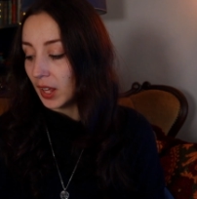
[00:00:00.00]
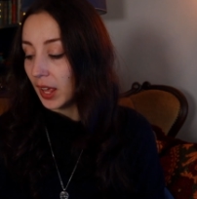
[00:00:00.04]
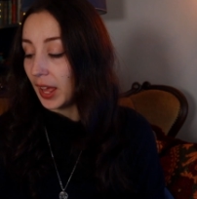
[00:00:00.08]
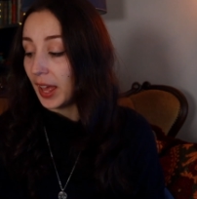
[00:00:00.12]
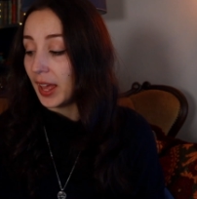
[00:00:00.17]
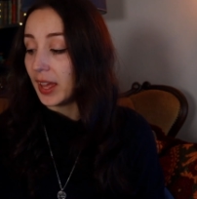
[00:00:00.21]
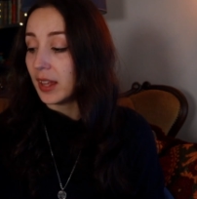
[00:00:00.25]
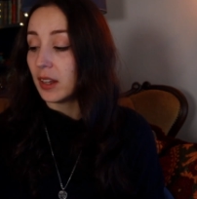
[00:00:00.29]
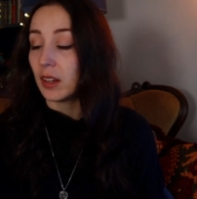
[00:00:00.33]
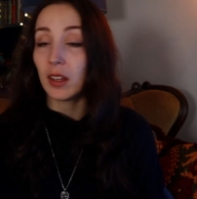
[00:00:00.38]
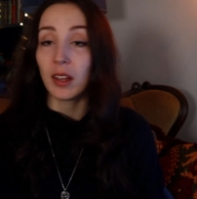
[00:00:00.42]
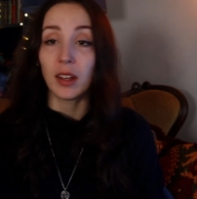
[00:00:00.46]

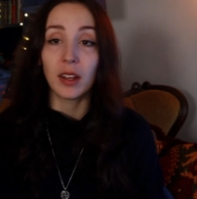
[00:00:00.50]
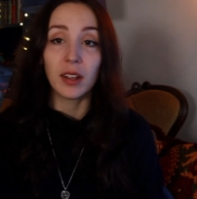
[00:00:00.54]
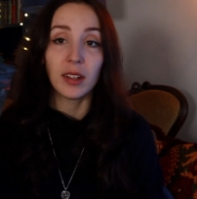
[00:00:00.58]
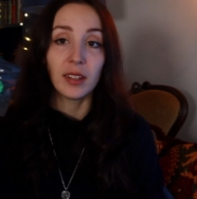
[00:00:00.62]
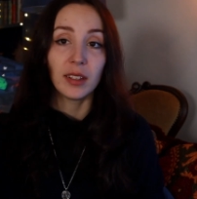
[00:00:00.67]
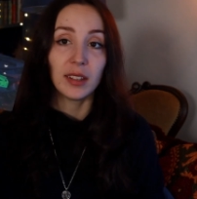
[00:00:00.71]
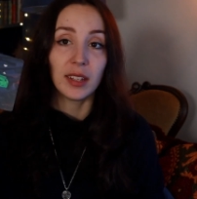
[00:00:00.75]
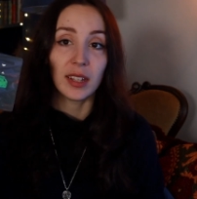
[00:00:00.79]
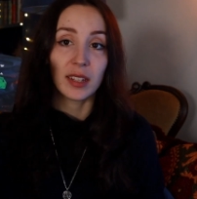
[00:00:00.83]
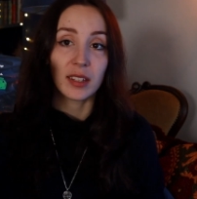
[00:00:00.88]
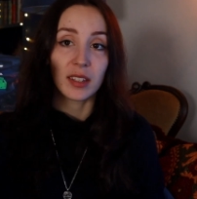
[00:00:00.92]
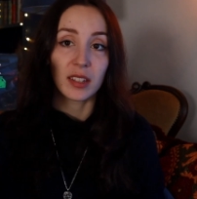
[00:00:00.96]
And uh,
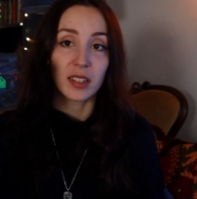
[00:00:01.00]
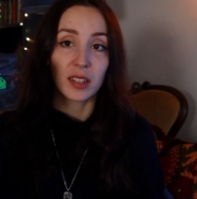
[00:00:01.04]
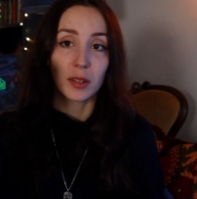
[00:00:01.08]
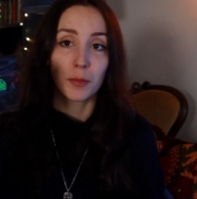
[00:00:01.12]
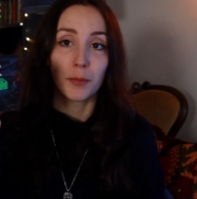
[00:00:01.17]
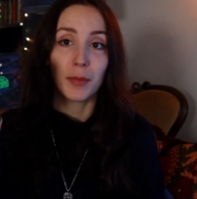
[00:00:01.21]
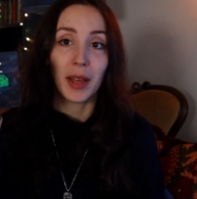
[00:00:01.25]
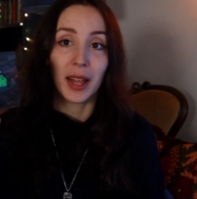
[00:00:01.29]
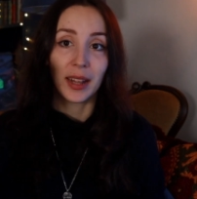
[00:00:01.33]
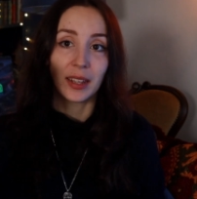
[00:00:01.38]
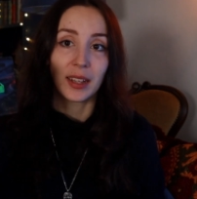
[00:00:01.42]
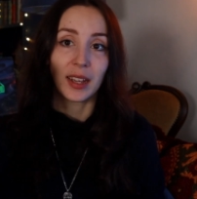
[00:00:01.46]
this is a
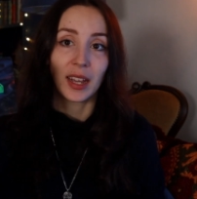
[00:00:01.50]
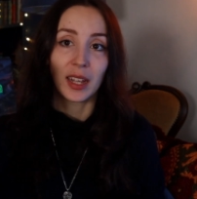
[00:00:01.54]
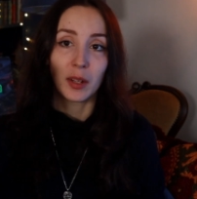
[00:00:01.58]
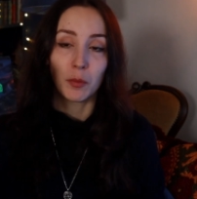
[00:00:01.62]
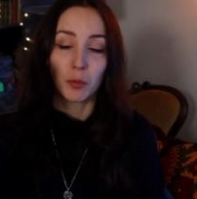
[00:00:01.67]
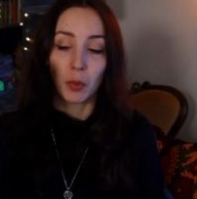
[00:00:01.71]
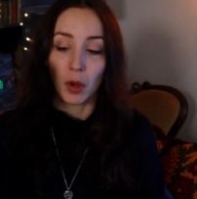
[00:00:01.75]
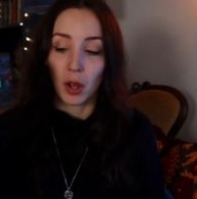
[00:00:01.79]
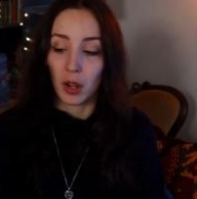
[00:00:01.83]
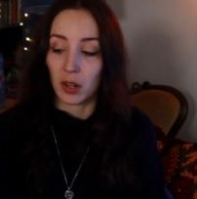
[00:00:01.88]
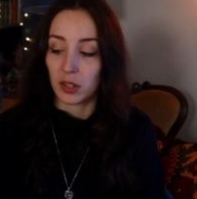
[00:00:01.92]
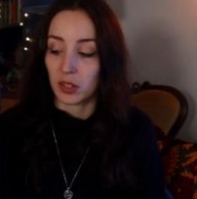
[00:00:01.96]

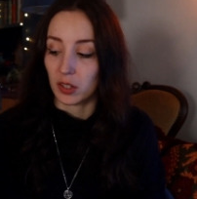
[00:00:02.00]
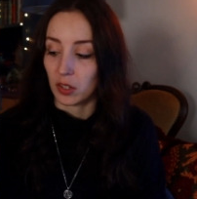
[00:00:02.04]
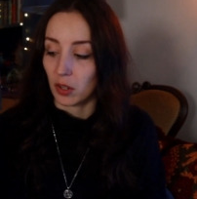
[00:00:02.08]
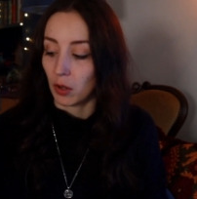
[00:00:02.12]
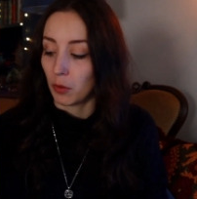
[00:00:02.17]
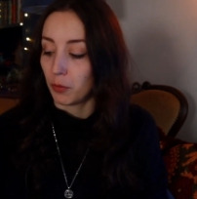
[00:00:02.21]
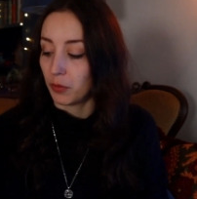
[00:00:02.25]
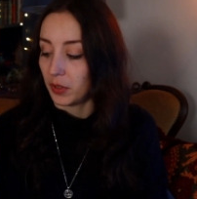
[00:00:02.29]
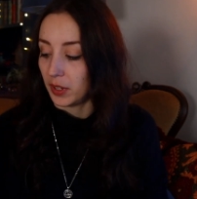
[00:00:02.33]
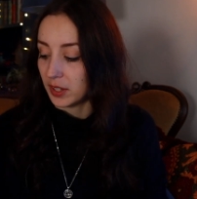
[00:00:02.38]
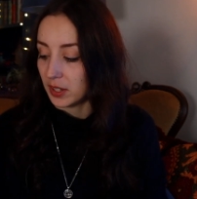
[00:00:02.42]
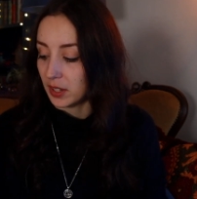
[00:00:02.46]
malachite box,
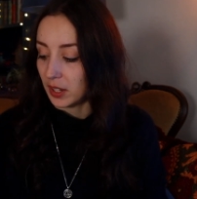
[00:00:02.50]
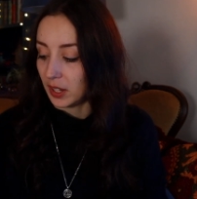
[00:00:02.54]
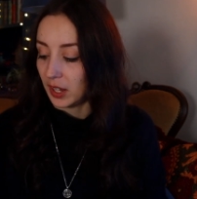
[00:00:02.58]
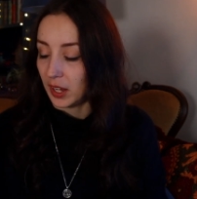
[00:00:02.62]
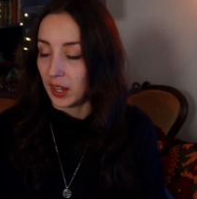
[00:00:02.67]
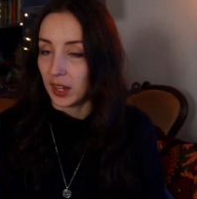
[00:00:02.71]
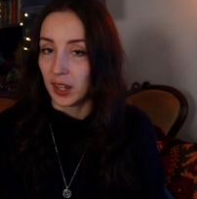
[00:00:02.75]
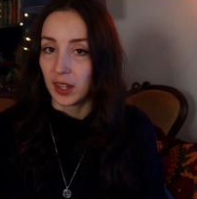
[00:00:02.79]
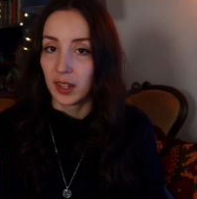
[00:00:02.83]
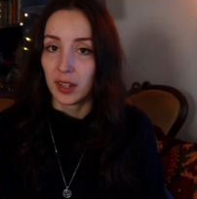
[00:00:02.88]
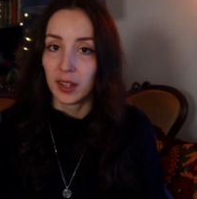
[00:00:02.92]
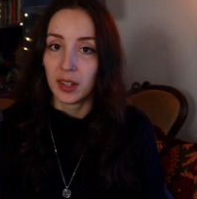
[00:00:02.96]

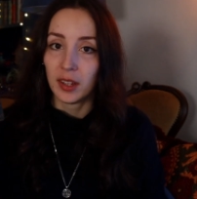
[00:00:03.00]
obviously.